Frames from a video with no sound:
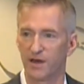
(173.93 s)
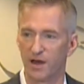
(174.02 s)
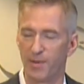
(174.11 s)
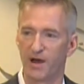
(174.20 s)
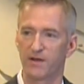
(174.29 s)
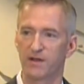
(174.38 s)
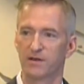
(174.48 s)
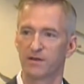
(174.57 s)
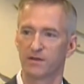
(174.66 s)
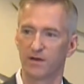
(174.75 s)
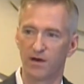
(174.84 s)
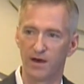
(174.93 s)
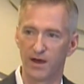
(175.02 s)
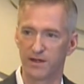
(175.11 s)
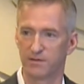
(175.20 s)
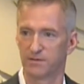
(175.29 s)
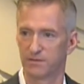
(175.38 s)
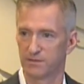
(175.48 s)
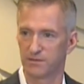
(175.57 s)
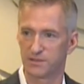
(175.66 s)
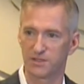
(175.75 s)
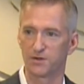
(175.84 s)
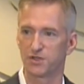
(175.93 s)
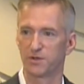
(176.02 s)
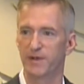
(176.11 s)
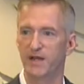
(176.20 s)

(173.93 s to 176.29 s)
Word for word: about it on social